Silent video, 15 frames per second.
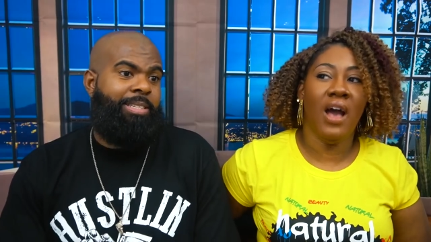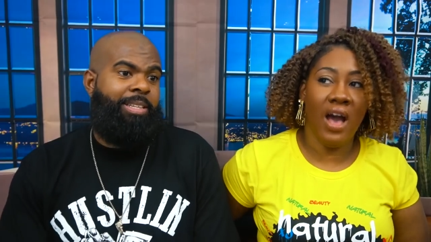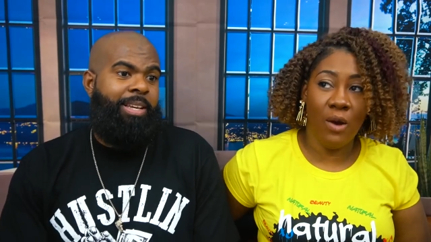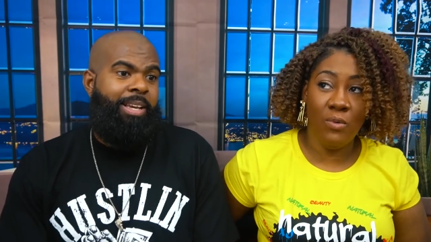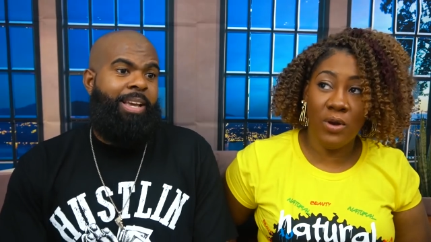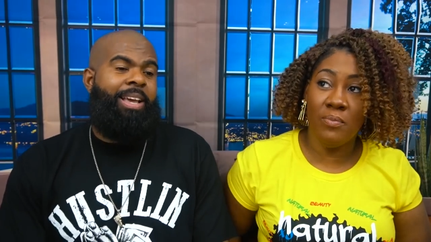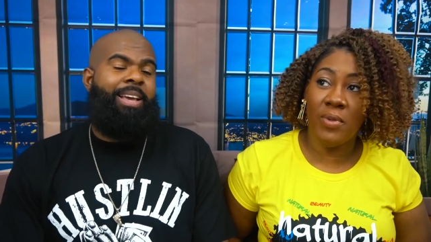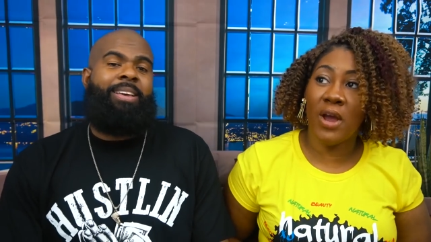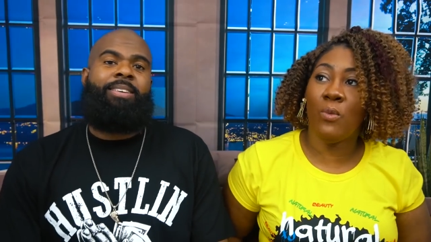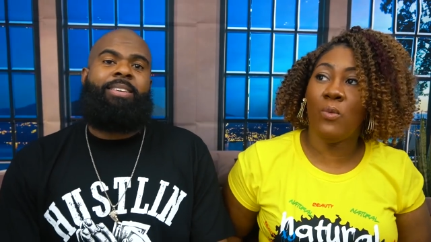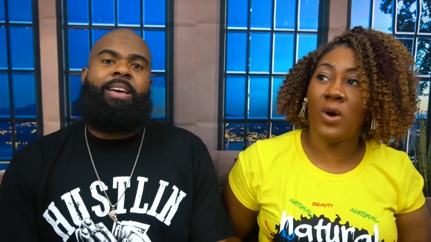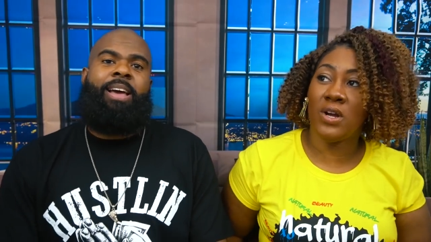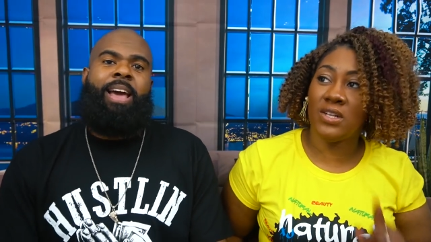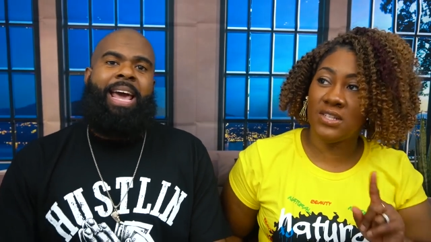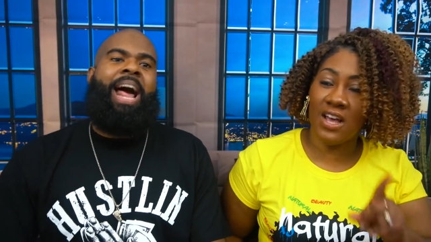Speaker 1: I went back
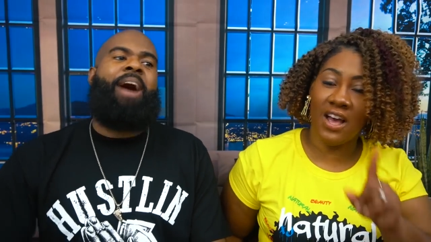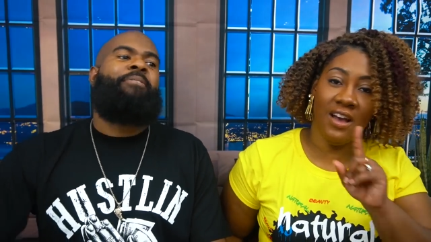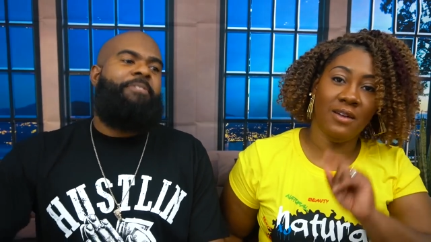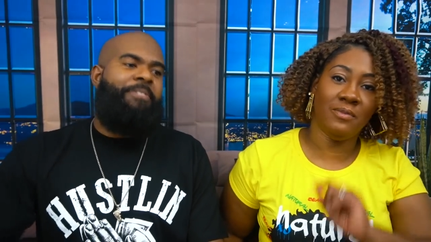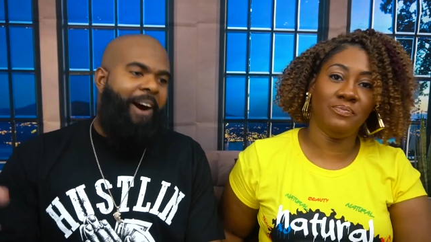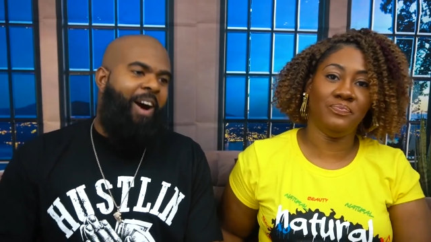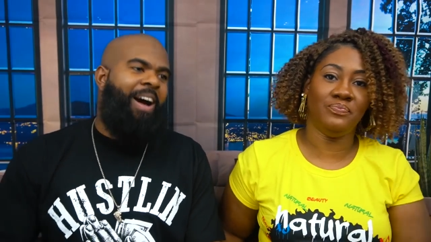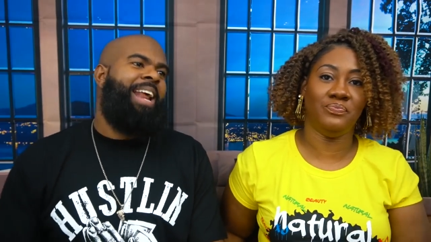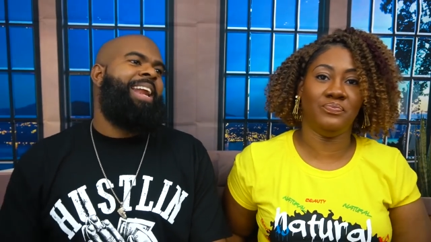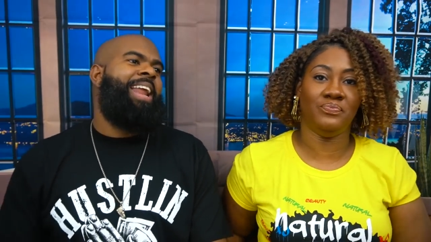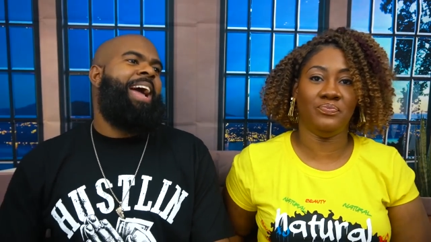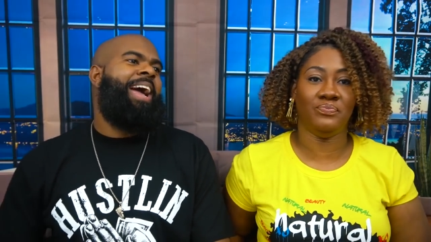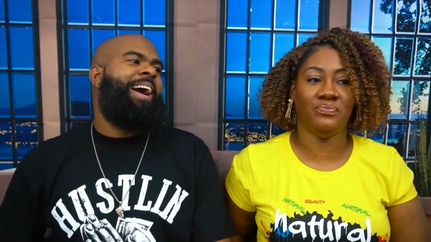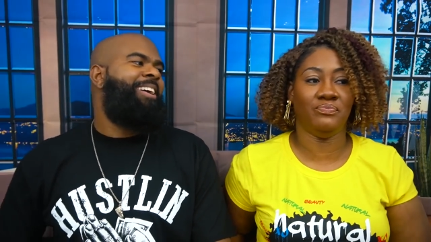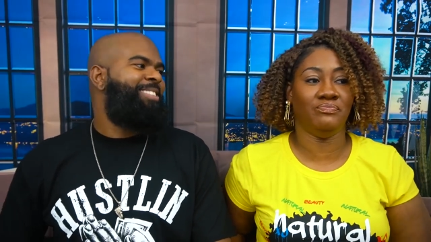one and time. I'm 40
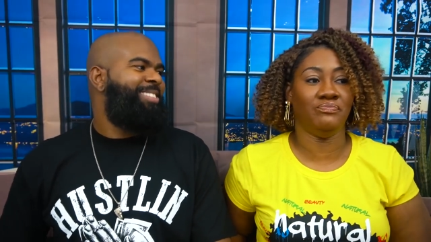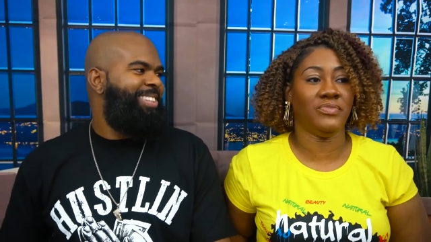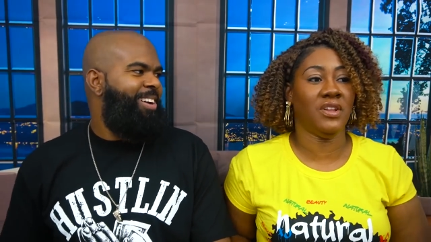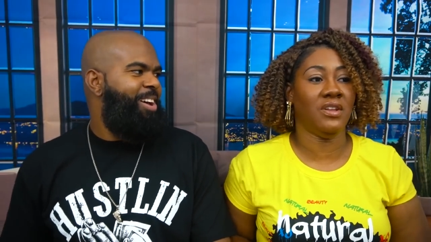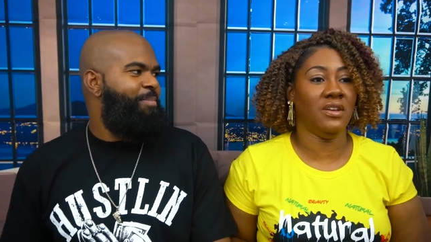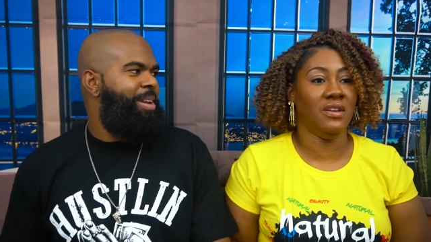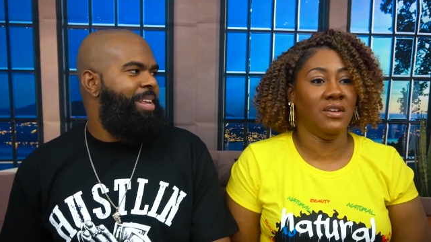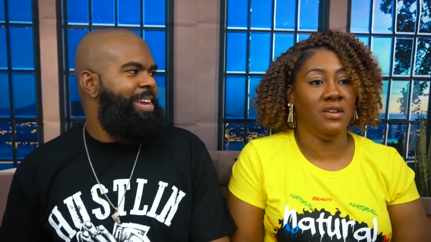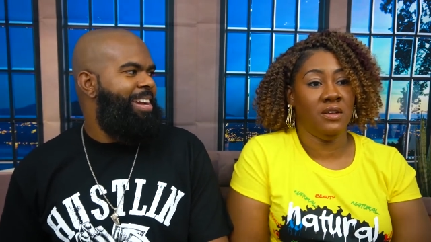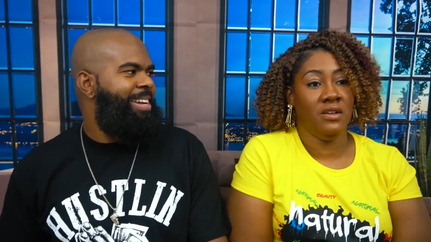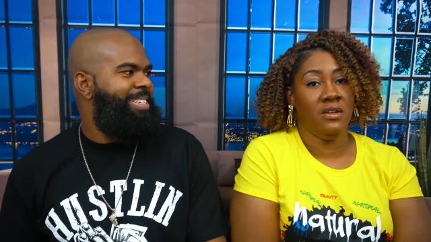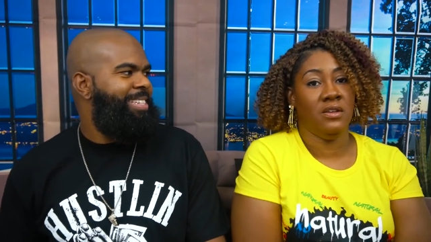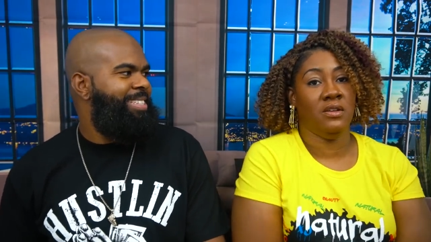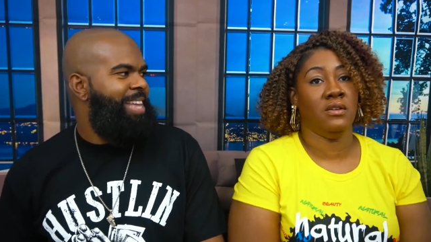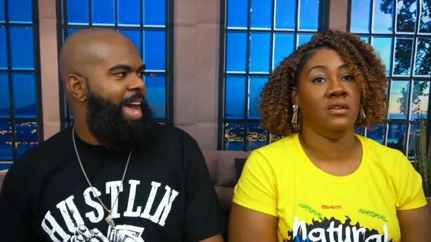now, so how many
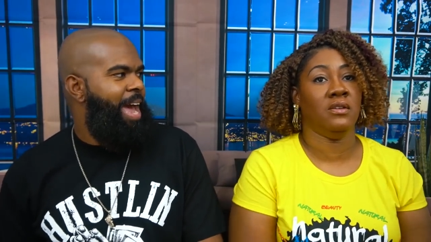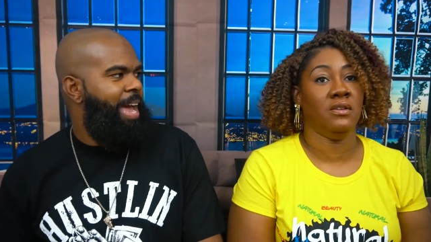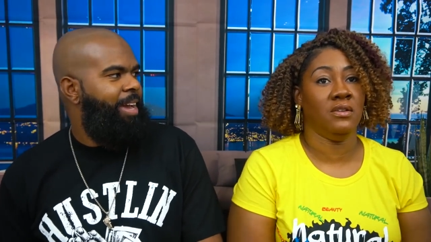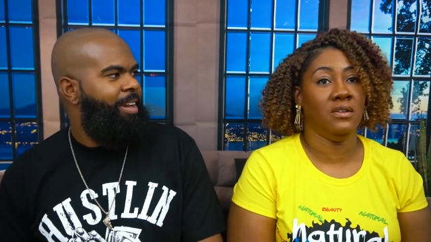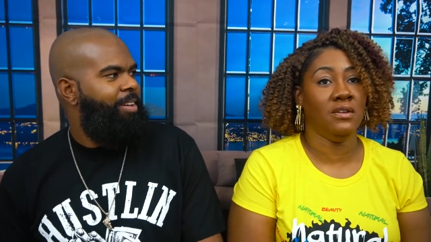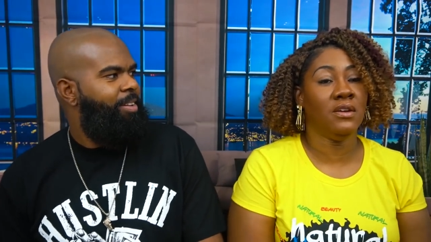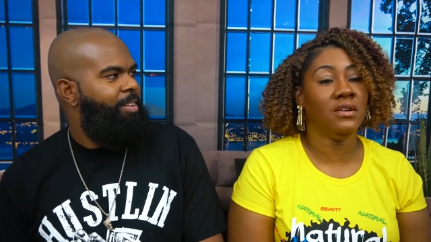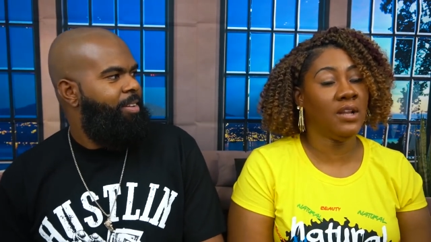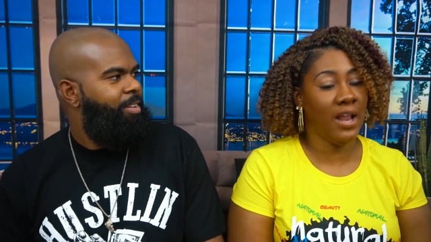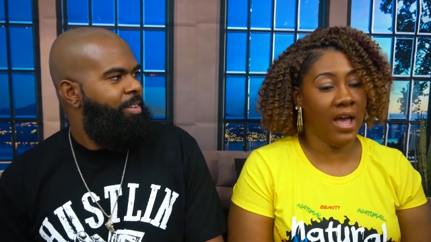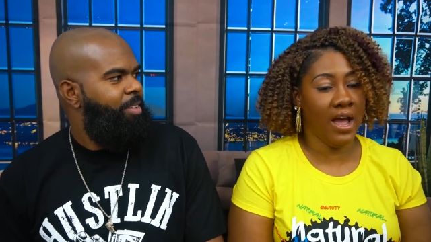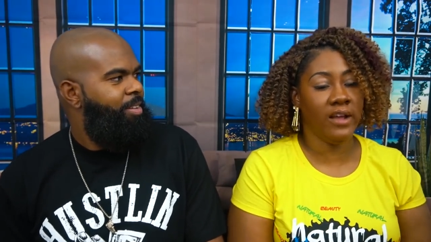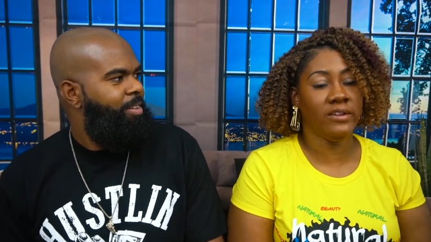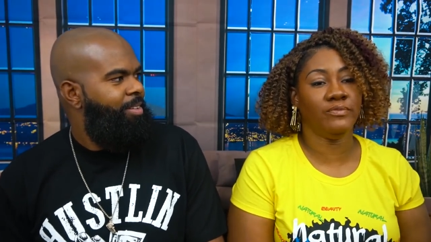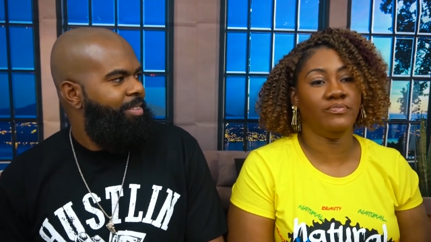years is that? A
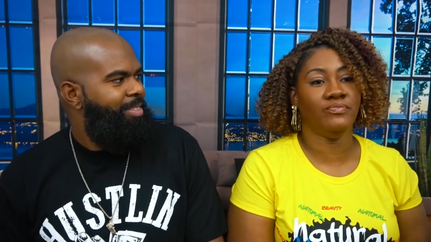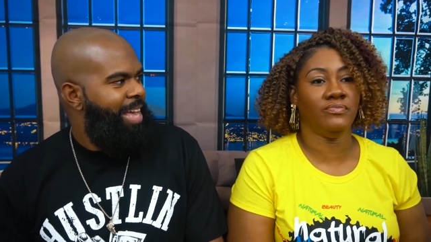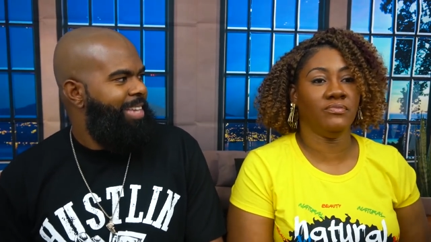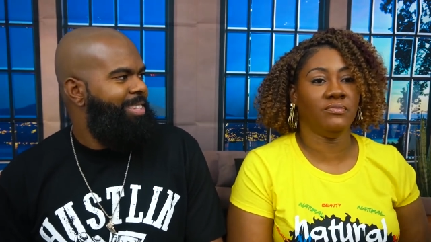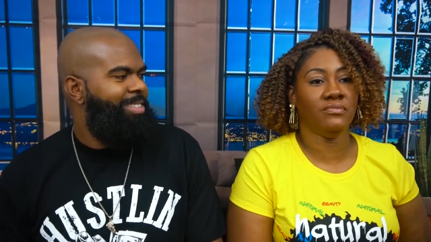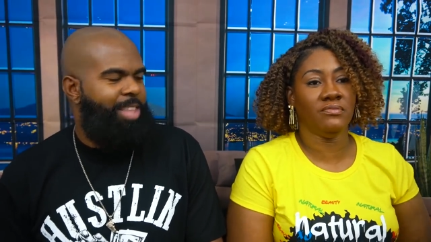lot. That's